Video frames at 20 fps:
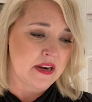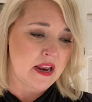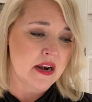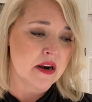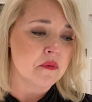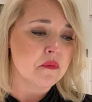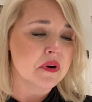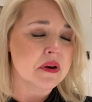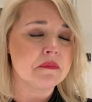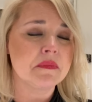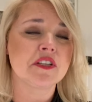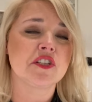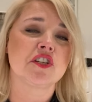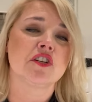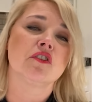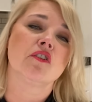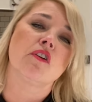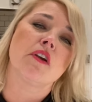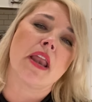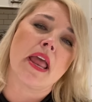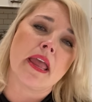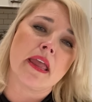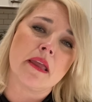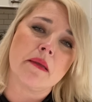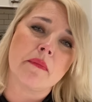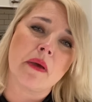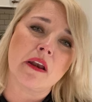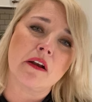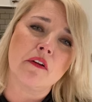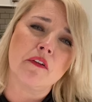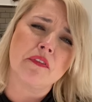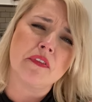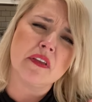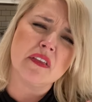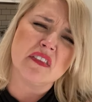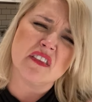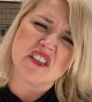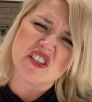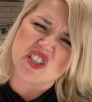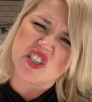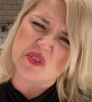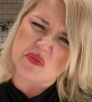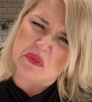I don't want to mention her name. I don't think that she